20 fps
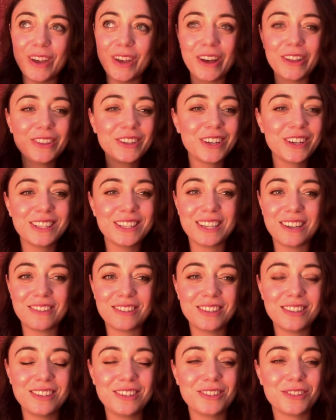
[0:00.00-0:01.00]
All the good
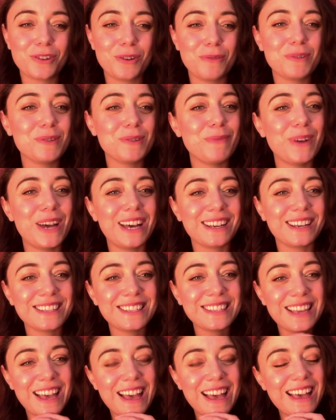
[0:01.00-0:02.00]
stuff's in the description
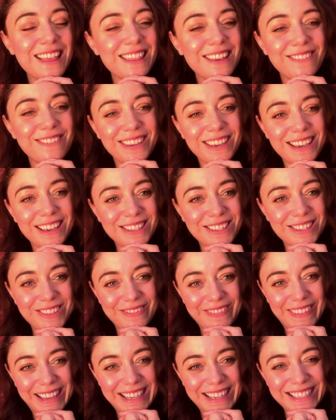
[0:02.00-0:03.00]
box. I love you guys
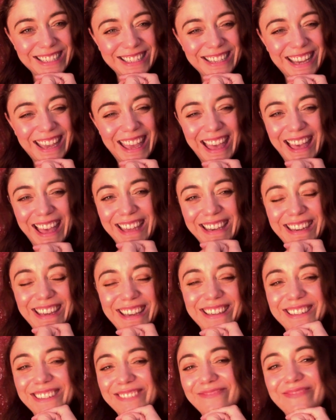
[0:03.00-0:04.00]
so much, and
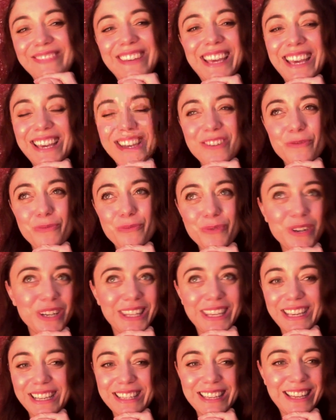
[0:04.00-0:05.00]
I'm
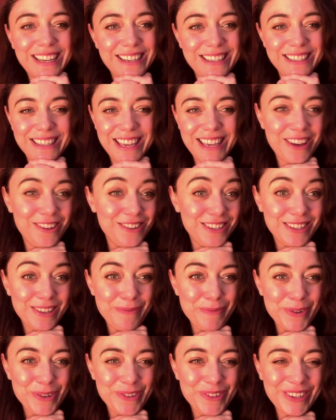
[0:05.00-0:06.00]
really excited to see how
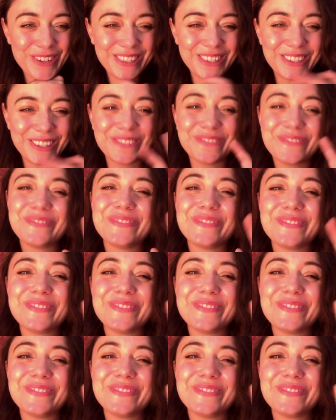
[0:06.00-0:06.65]
December treats you.